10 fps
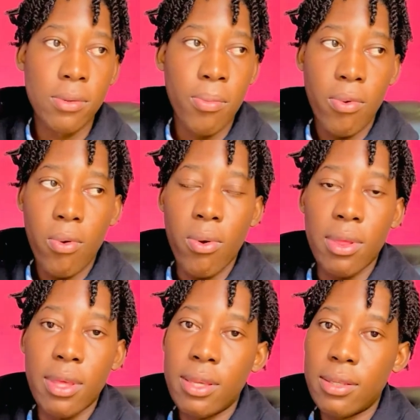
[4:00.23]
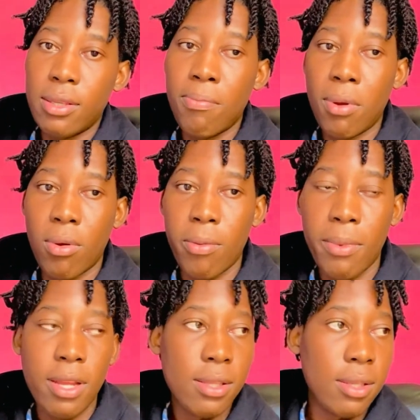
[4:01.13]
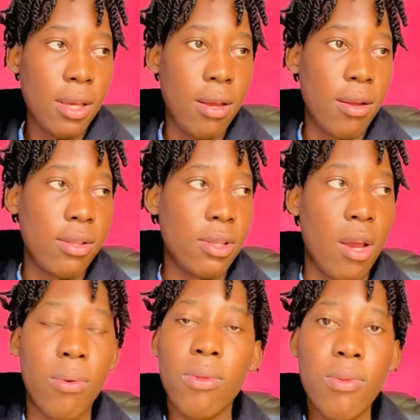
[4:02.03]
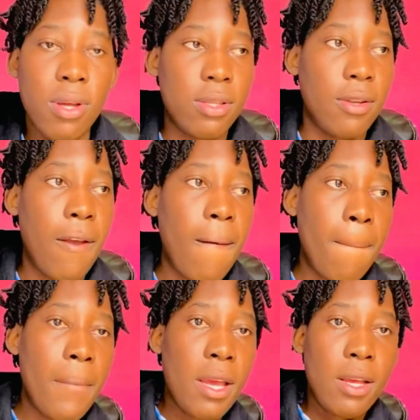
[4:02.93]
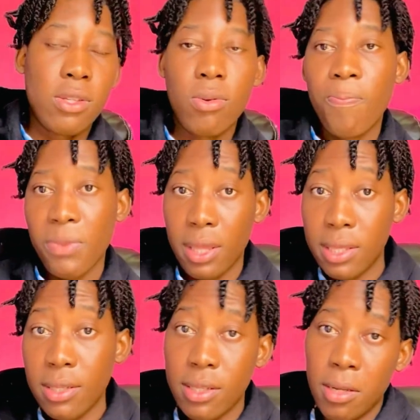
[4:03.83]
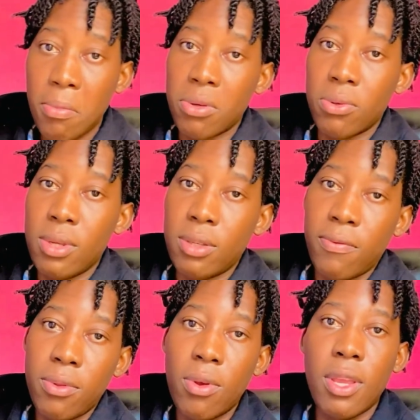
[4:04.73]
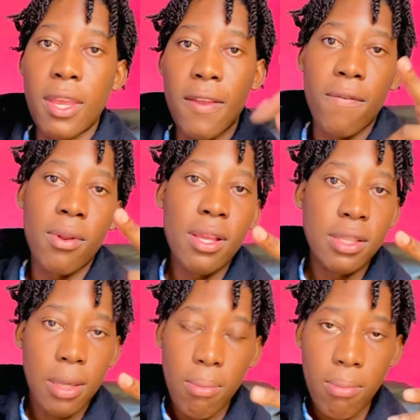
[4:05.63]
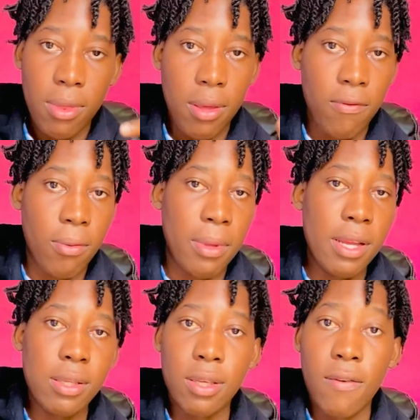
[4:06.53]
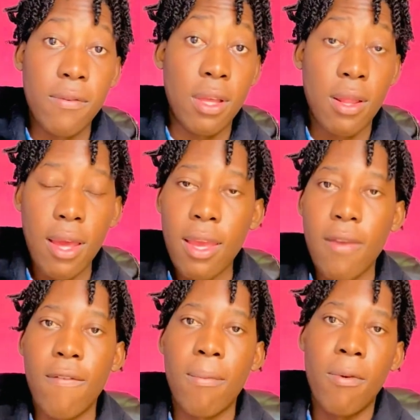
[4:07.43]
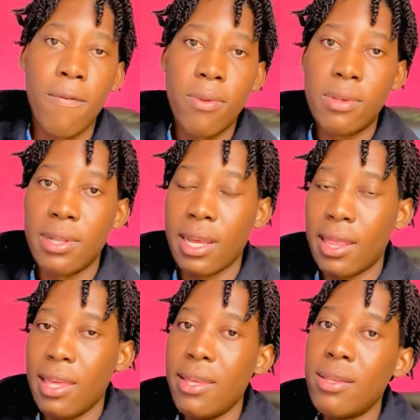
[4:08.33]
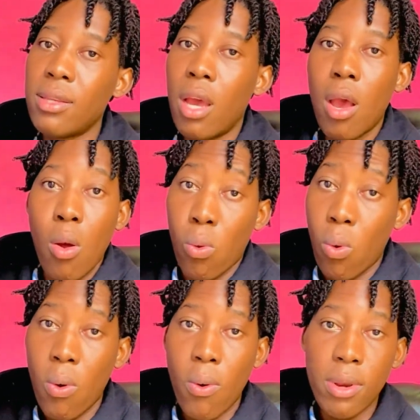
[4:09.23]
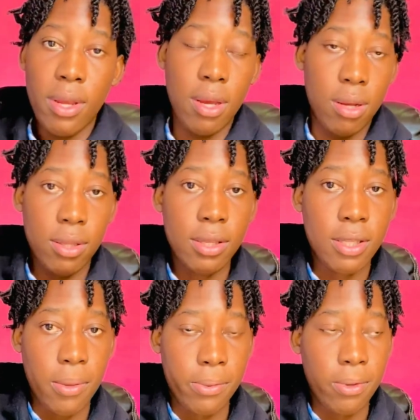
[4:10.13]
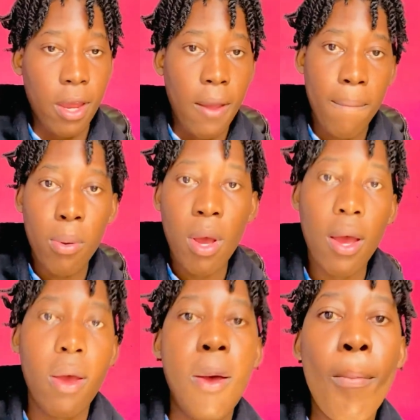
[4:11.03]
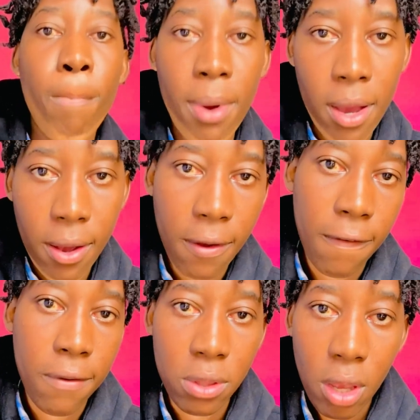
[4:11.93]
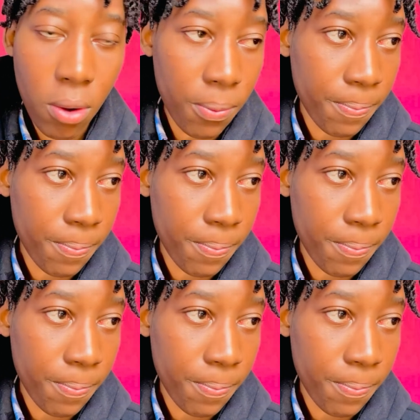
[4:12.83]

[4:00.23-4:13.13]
more on this, simply comment and I'll do that. So this is it about today's video. If you learned something from it, give it a like. For more videos like this, go on and subscribe. Bye for now.